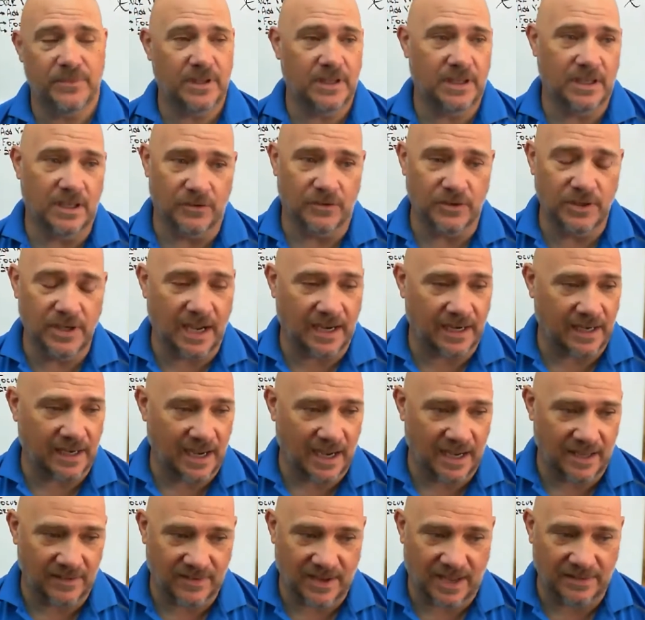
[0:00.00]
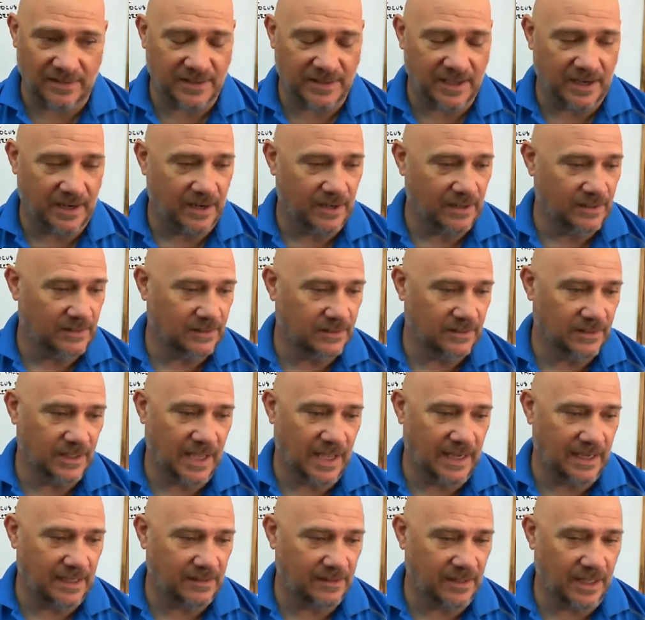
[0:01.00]
You got guys out there
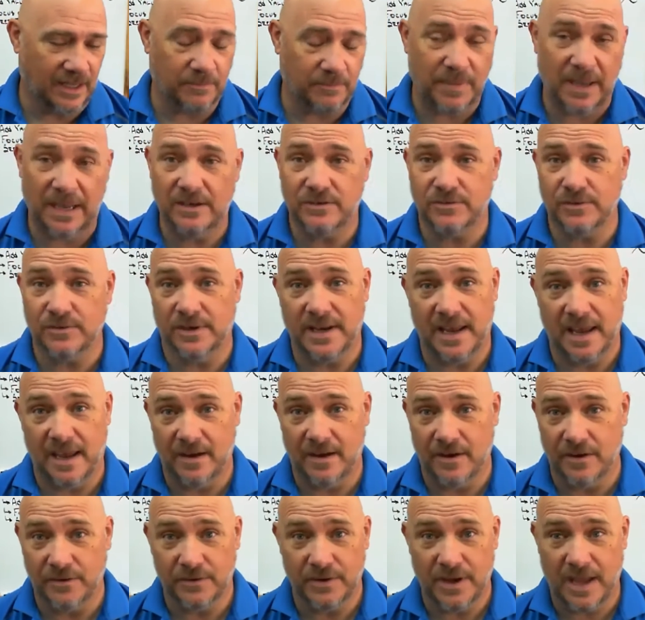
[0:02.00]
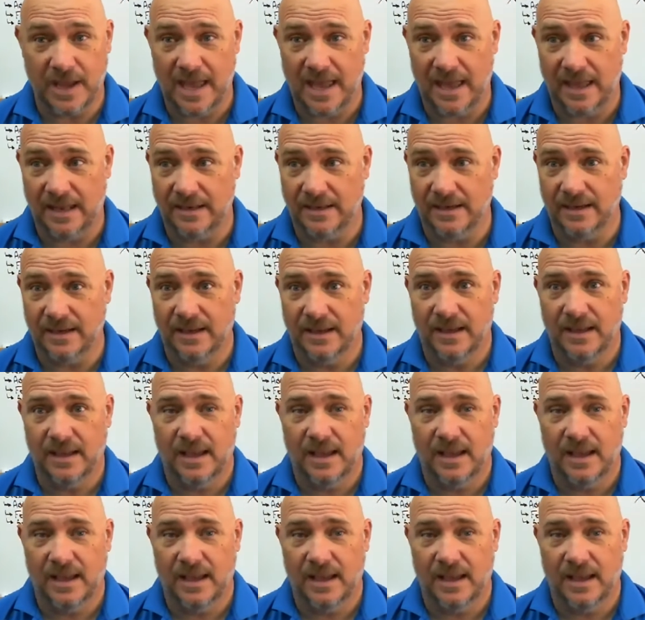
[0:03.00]
like Pedro Deo and